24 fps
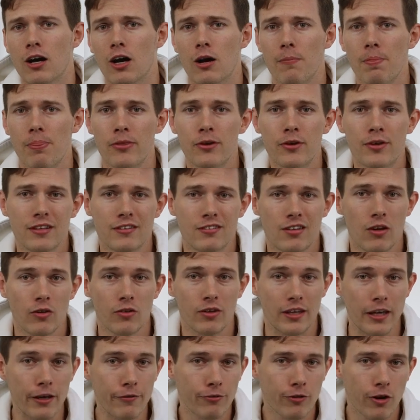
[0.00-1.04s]
You can sell
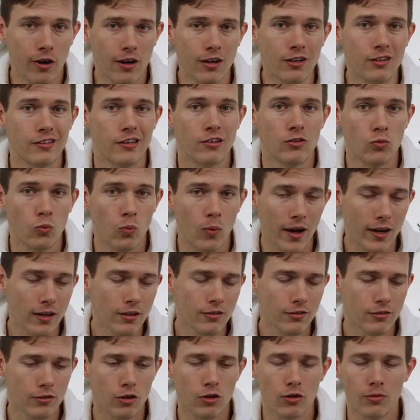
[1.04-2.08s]
gift cards as
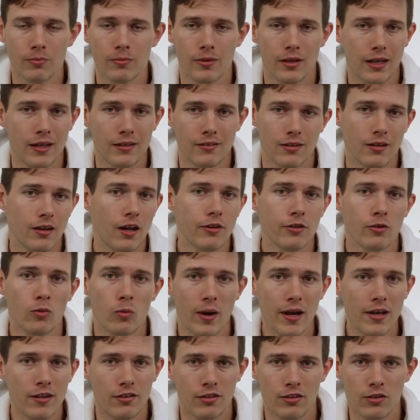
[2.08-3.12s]
well, so that's another
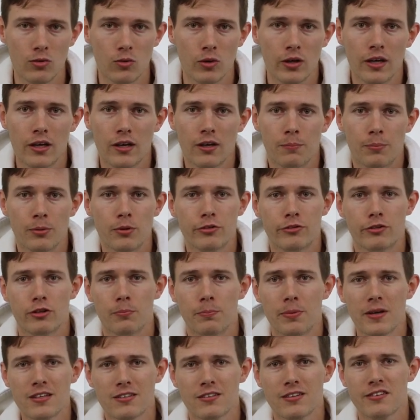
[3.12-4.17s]
way to boost your
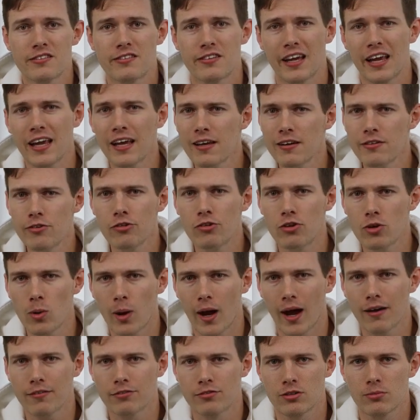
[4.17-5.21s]
business. And you do
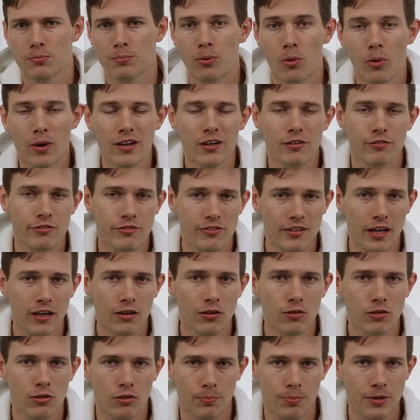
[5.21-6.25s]
have some point of
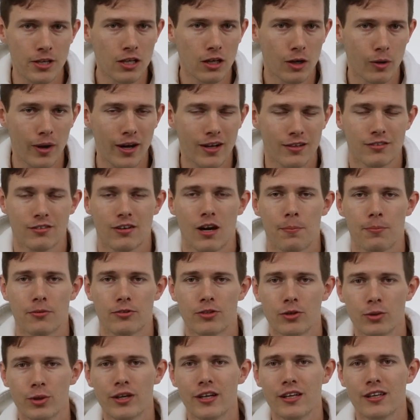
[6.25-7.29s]
sale or POS
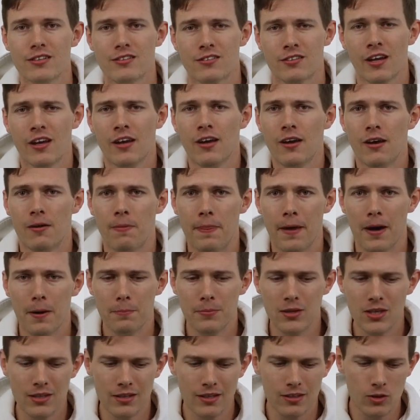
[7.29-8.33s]
opportunities that
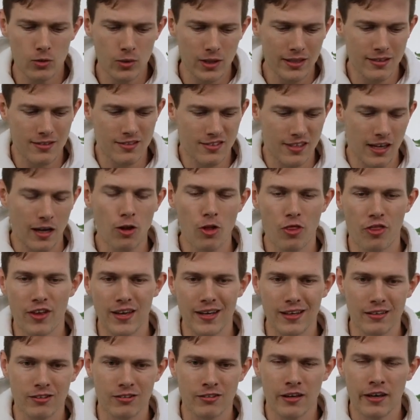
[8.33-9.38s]
mean that you can sell
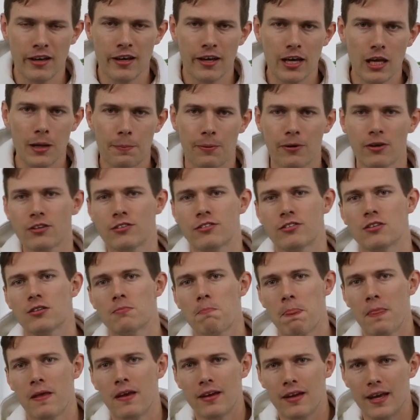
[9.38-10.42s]
things in
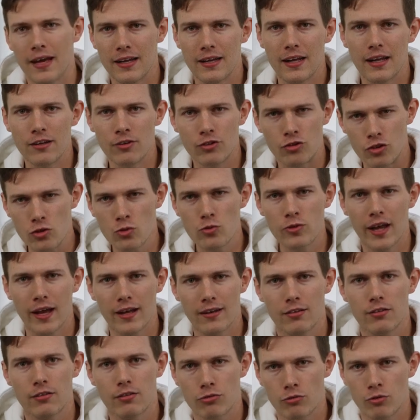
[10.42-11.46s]
person and do
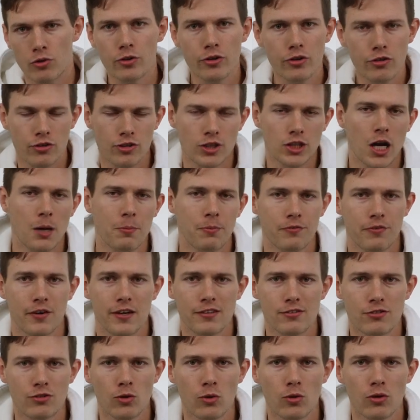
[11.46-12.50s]
that through your
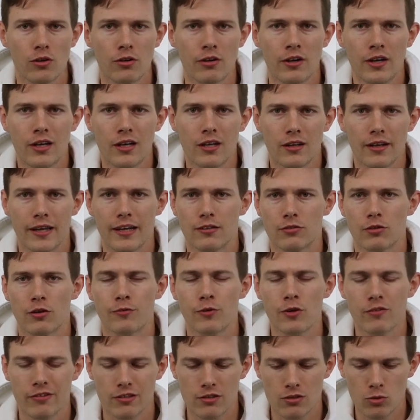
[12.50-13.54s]
Shopify store. Like, so if
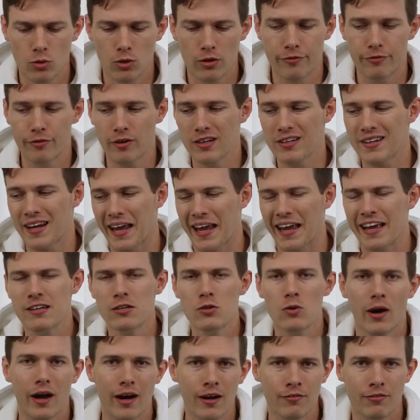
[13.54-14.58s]
you have a storefront and
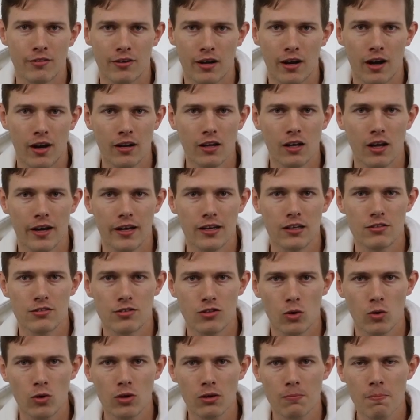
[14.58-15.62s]
you have an online
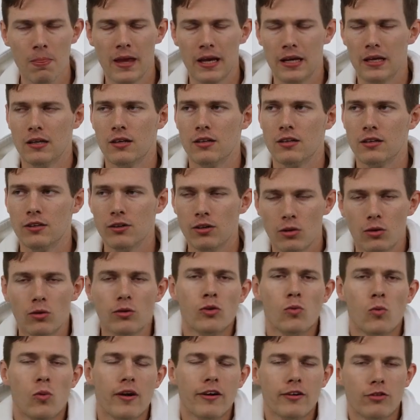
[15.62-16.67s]
store,
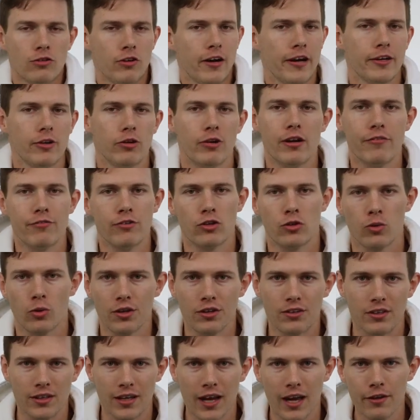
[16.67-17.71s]
you want to track your
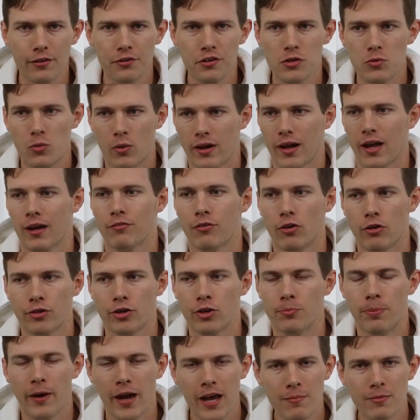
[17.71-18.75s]
inventory together. You want to have all
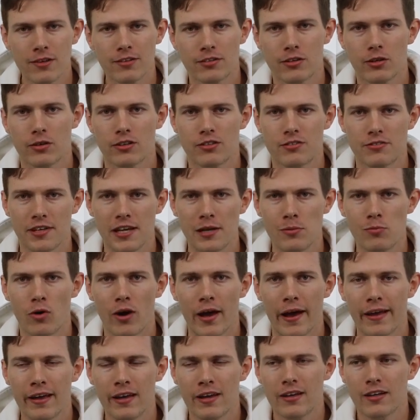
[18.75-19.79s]
your payments go the same
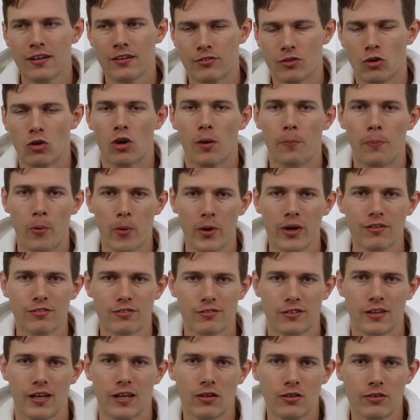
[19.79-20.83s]
way. So a point of
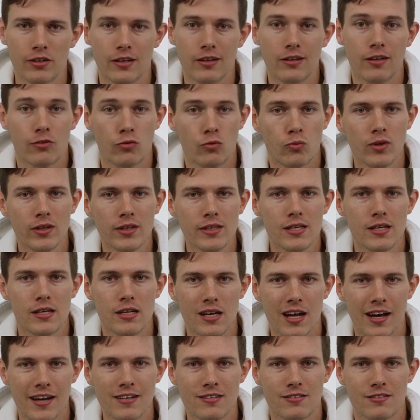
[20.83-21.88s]
sale is really a
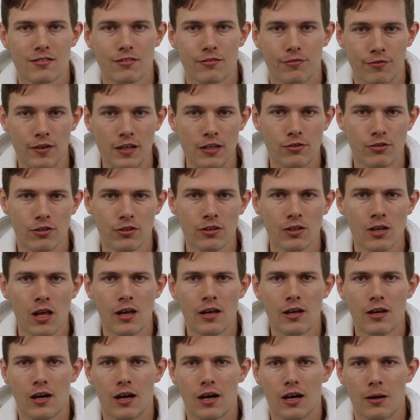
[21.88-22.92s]
nice feature
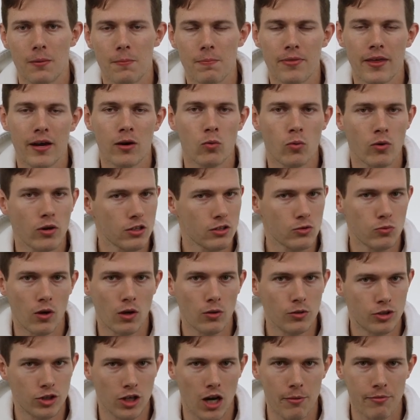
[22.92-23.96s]
that works well
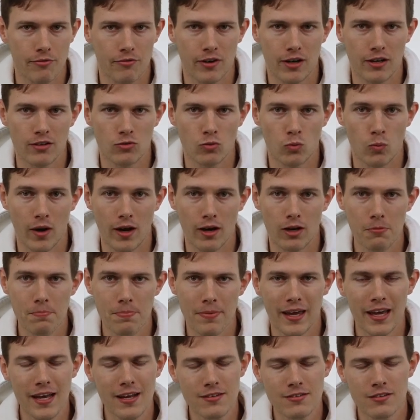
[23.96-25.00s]
with Shopify as well.
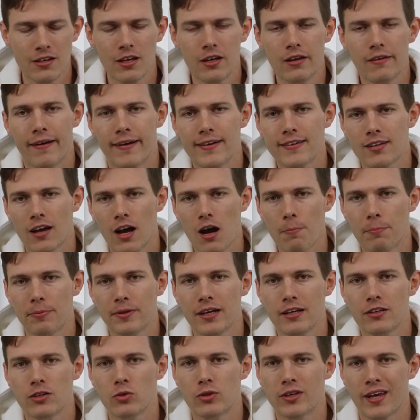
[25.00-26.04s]
And on top of
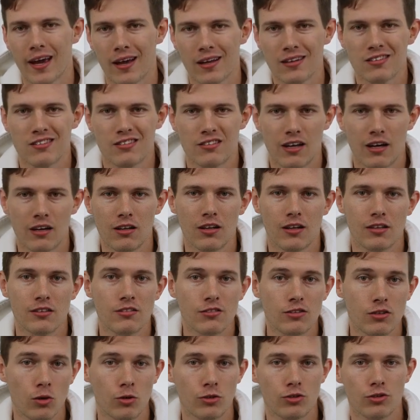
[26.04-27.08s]
that, you can sell on
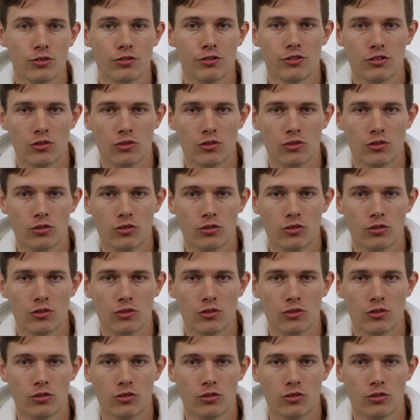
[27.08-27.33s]
social